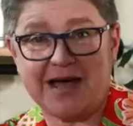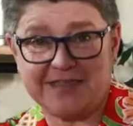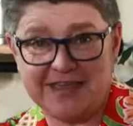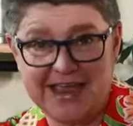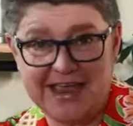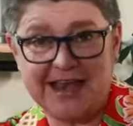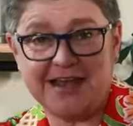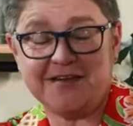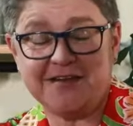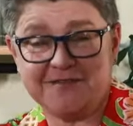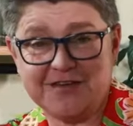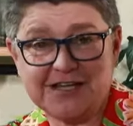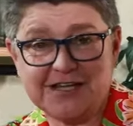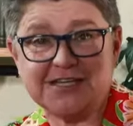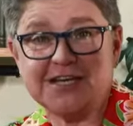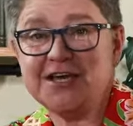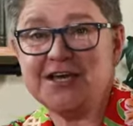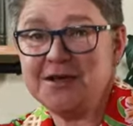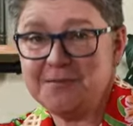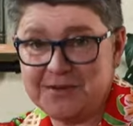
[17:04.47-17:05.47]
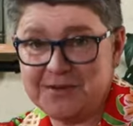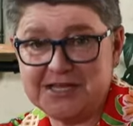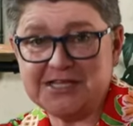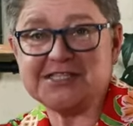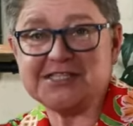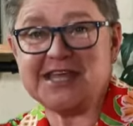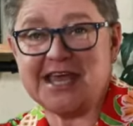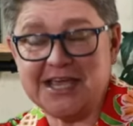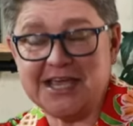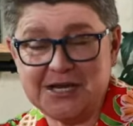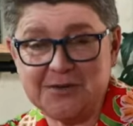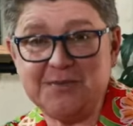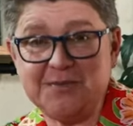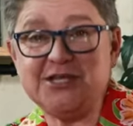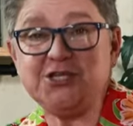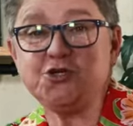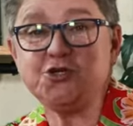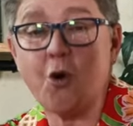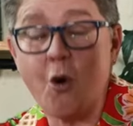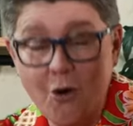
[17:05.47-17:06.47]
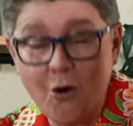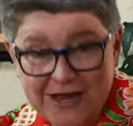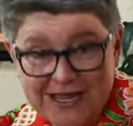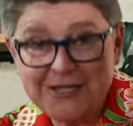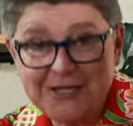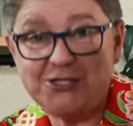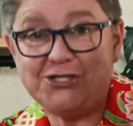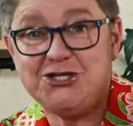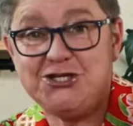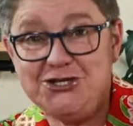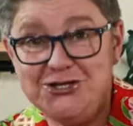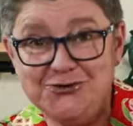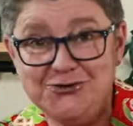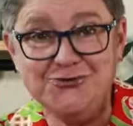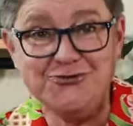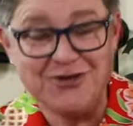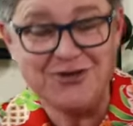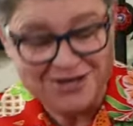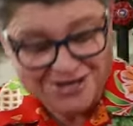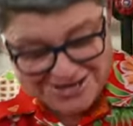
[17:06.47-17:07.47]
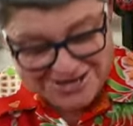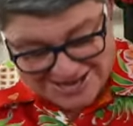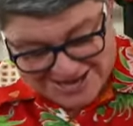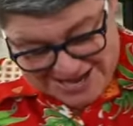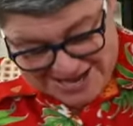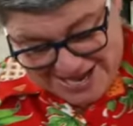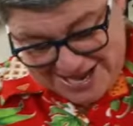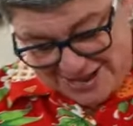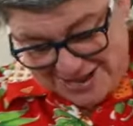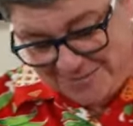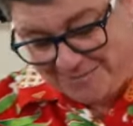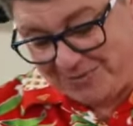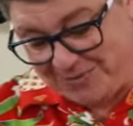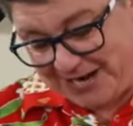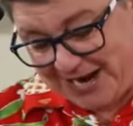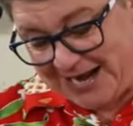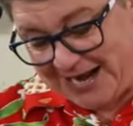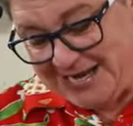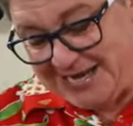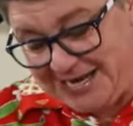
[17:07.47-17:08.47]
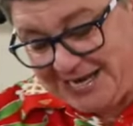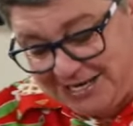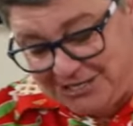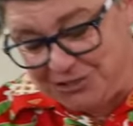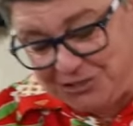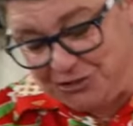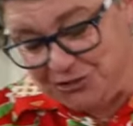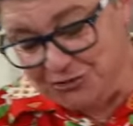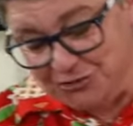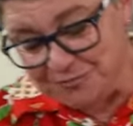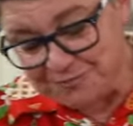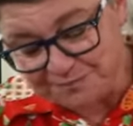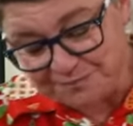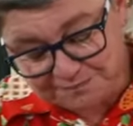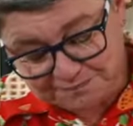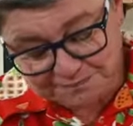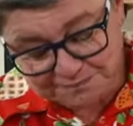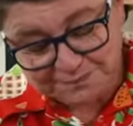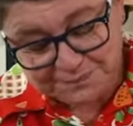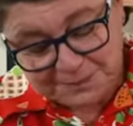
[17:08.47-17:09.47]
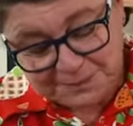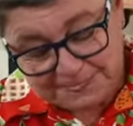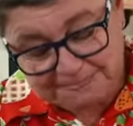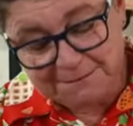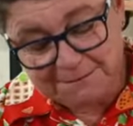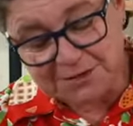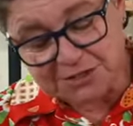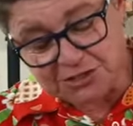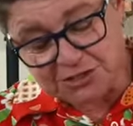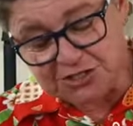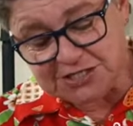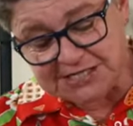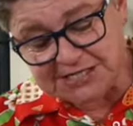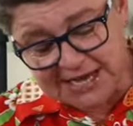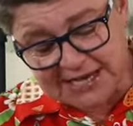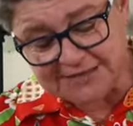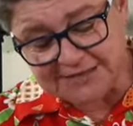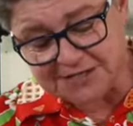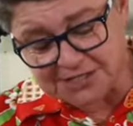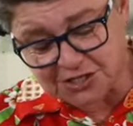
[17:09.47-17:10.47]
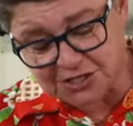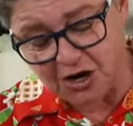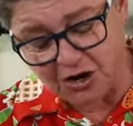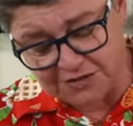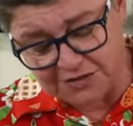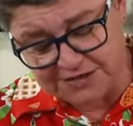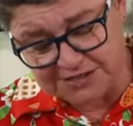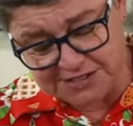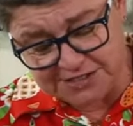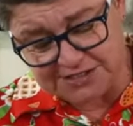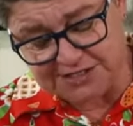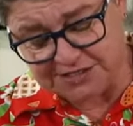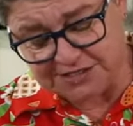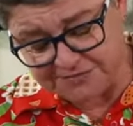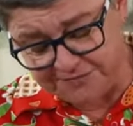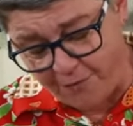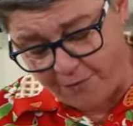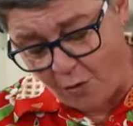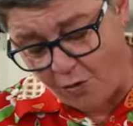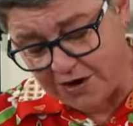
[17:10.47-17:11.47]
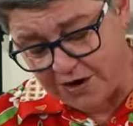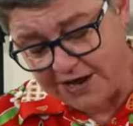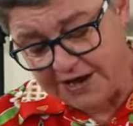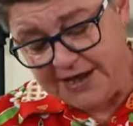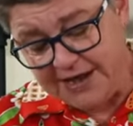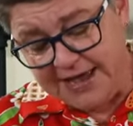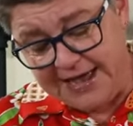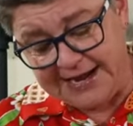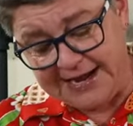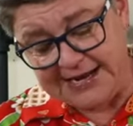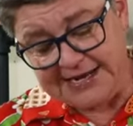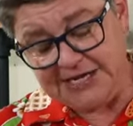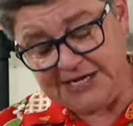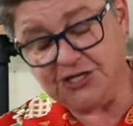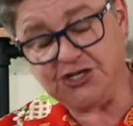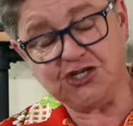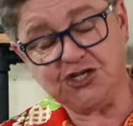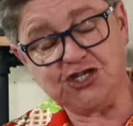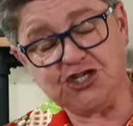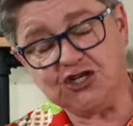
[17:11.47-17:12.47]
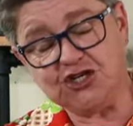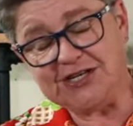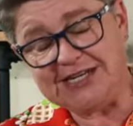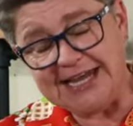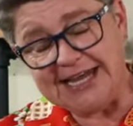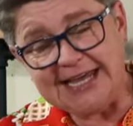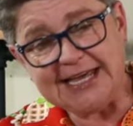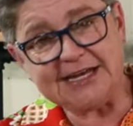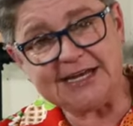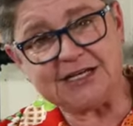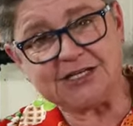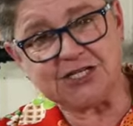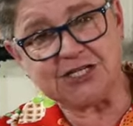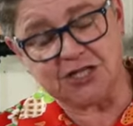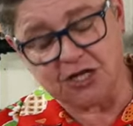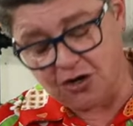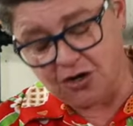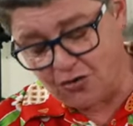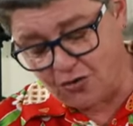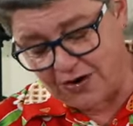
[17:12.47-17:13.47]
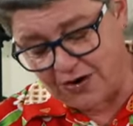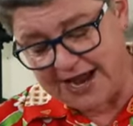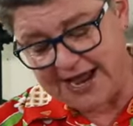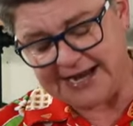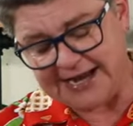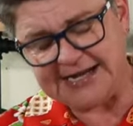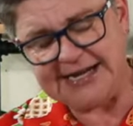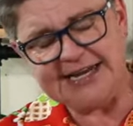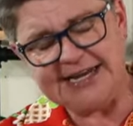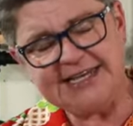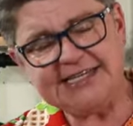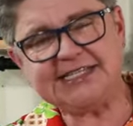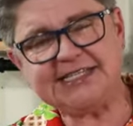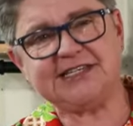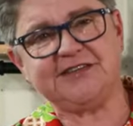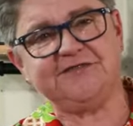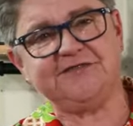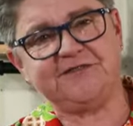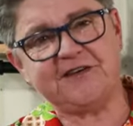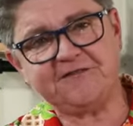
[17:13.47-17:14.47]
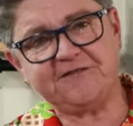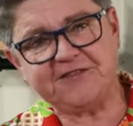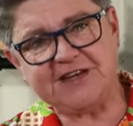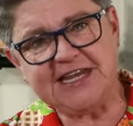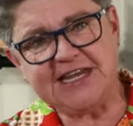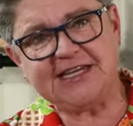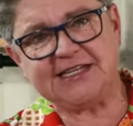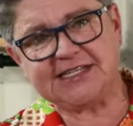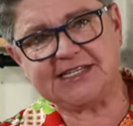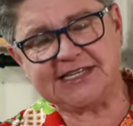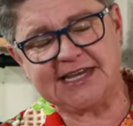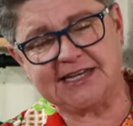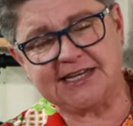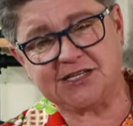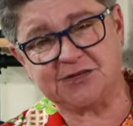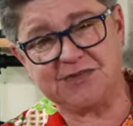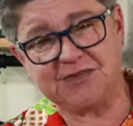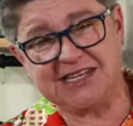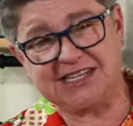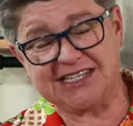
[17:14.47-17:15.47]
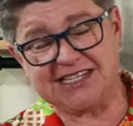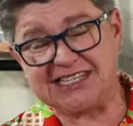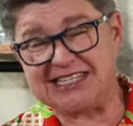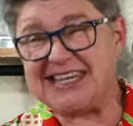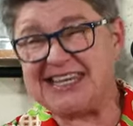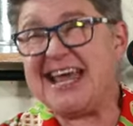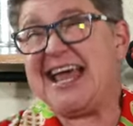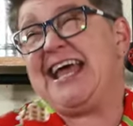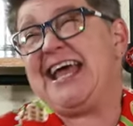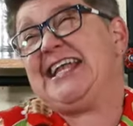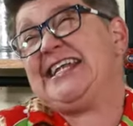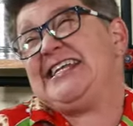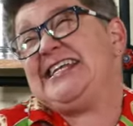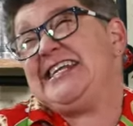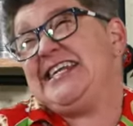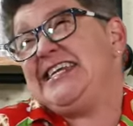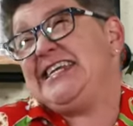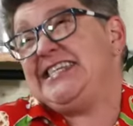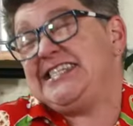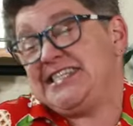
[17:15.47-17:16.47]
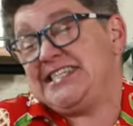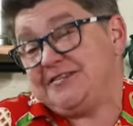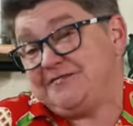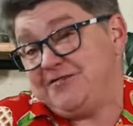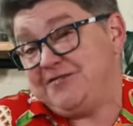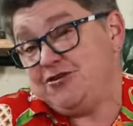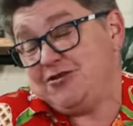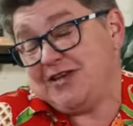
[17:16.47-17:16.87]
the end of it, because they're going to be talking to you. But I need you to take this fork, and I need you to dig it into the lawn at least 15 centimeters, at least, if you